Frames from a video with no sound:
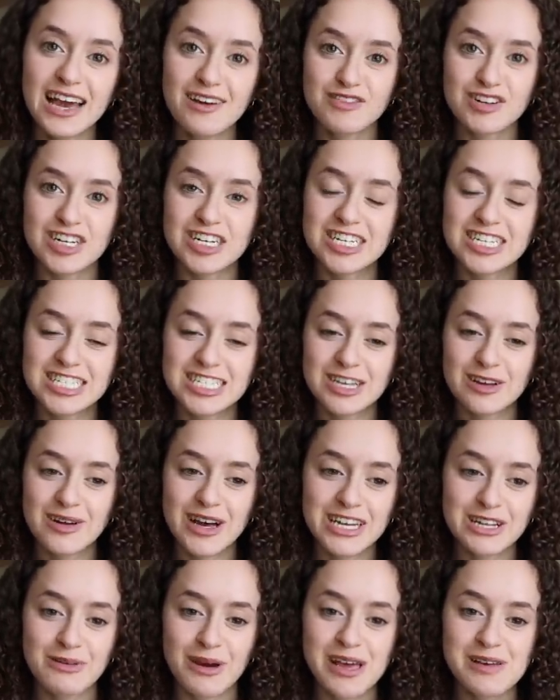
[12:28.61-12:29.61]
ever so
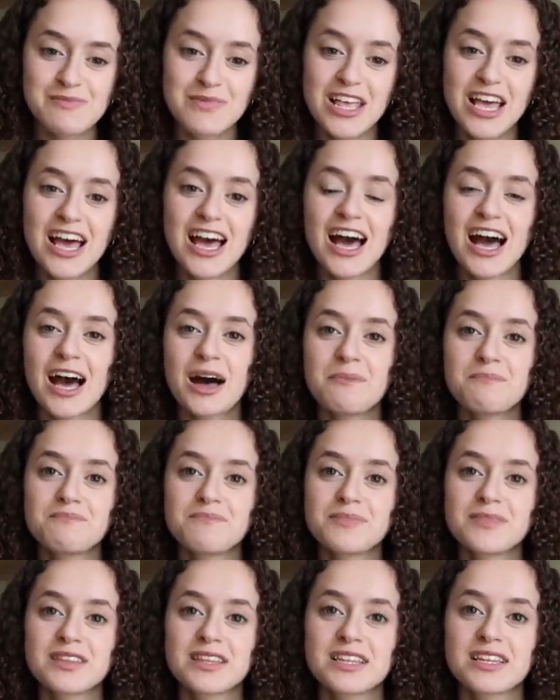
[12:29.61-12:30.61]
anyway
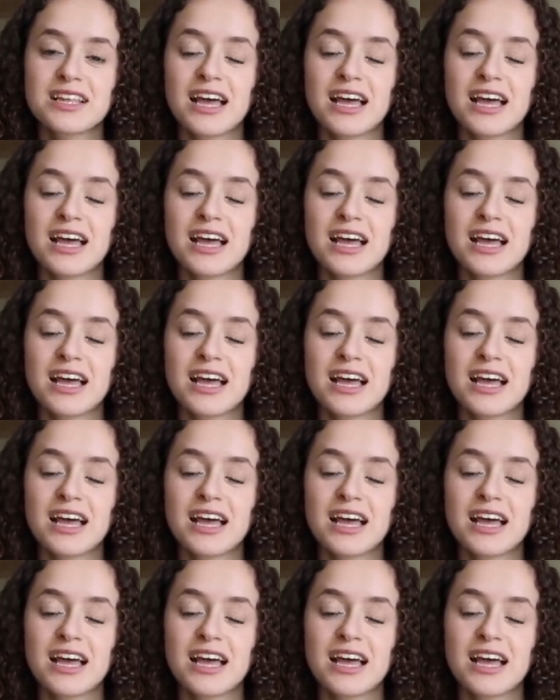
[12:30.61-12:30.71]
um,